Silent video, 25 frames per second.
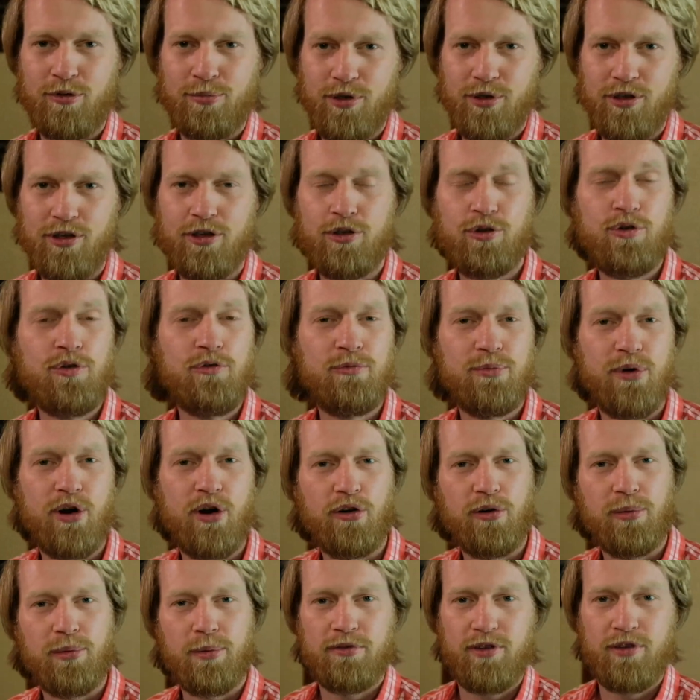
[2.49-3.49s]
from the youth
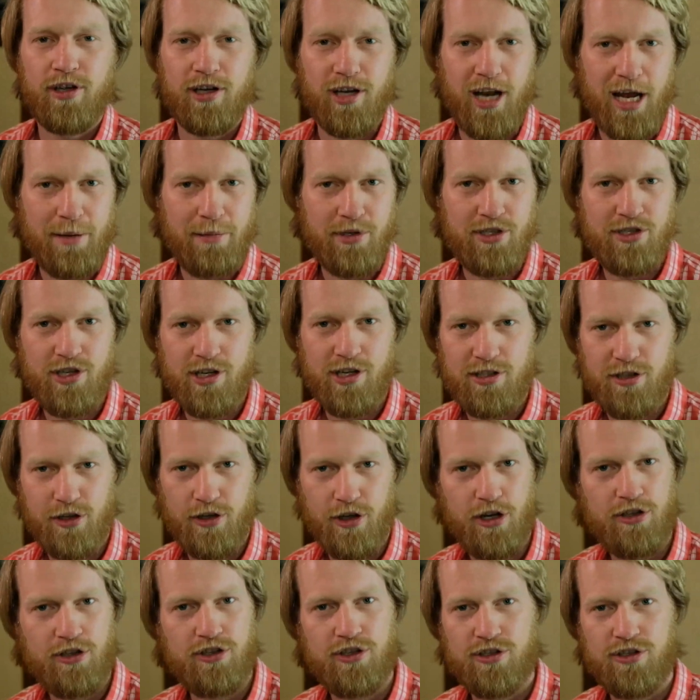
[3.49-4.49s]
program of the Climate Change
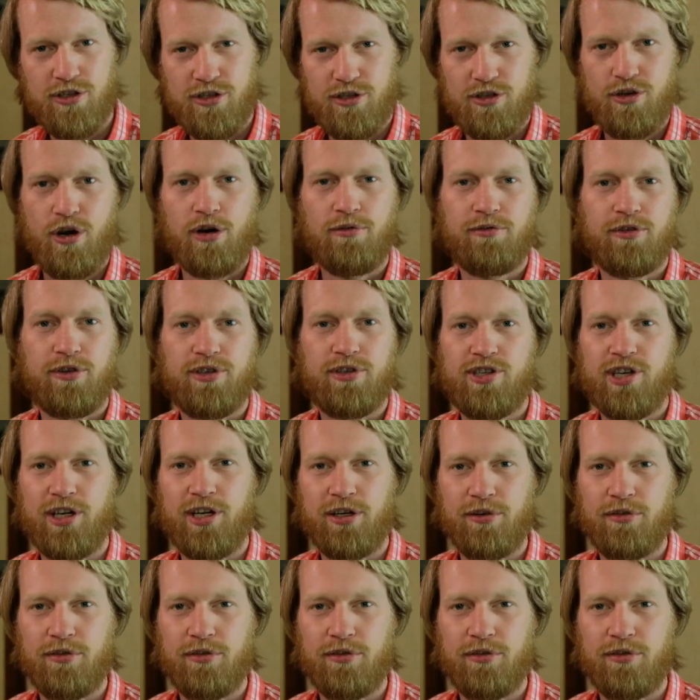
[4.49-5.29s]
and Consciousness Conference